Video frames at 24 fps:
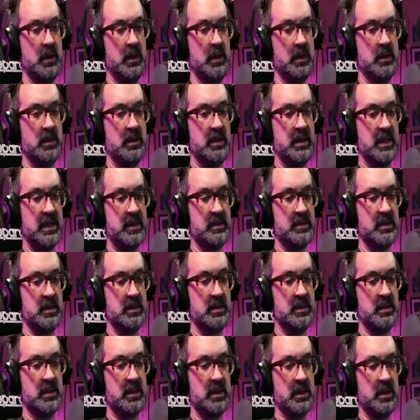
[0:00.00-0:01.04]

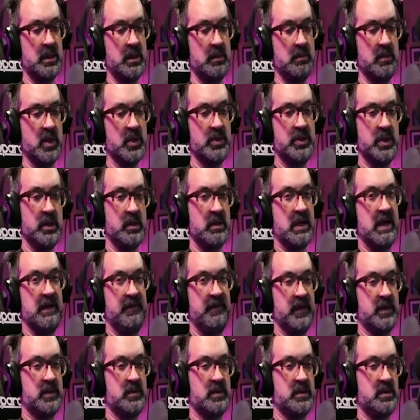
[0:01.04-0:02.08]
uh, motion
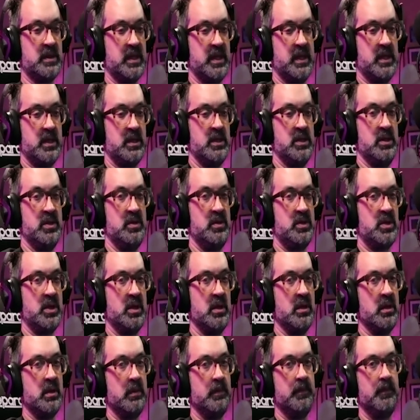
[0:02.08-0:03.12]
graphics was like a new
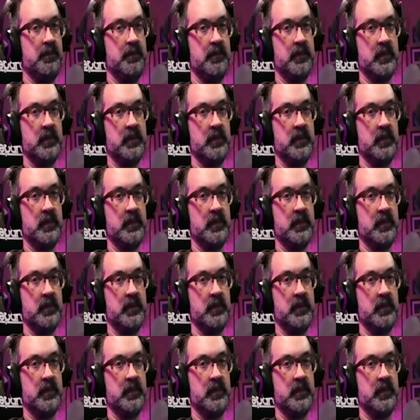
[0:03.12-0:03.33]
term,